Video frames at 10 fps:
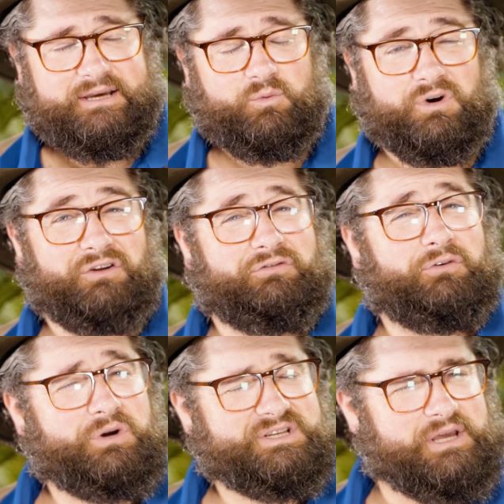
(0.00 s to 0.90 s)
We're gonna
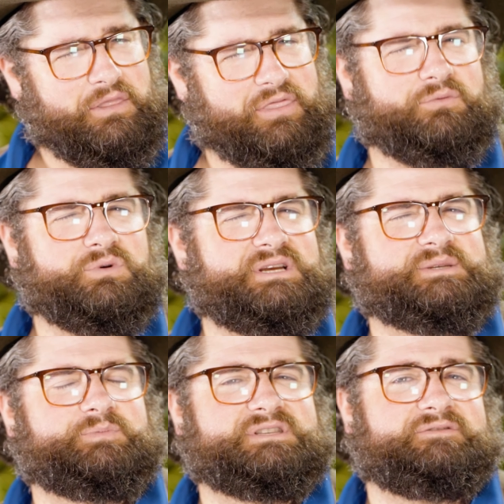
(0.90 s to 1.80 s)
focus on three
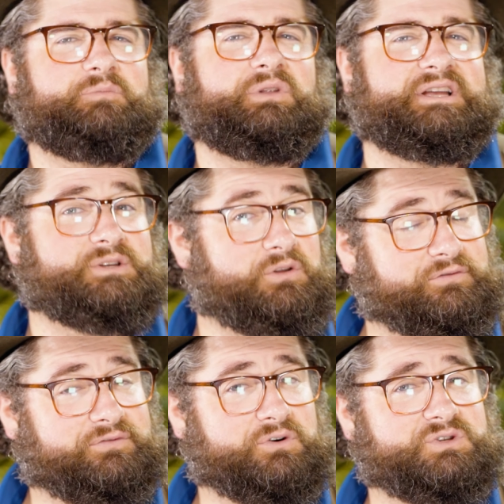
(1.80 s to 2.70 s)
specific plants. So the
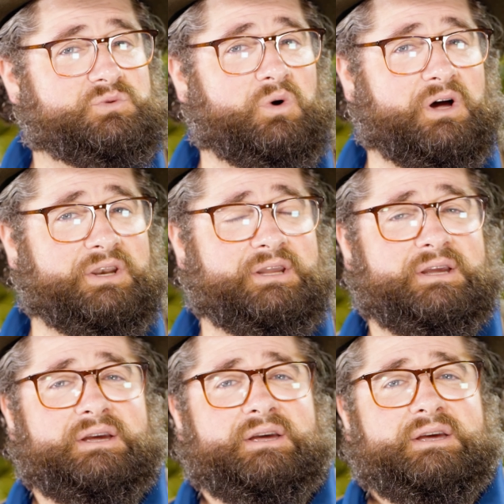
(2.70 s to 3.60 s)
first one
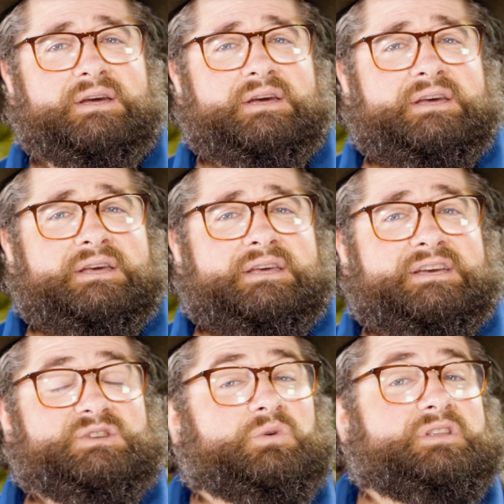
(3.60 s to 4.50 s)

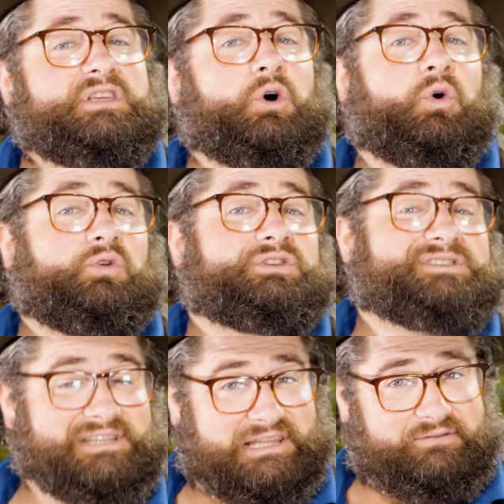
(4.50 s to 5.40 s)
is one of the
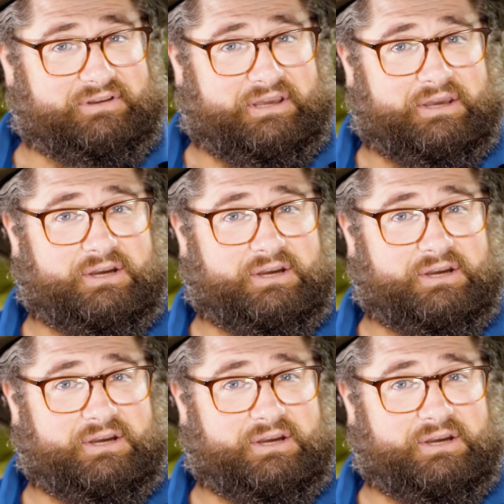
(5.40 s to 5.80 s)
oldest living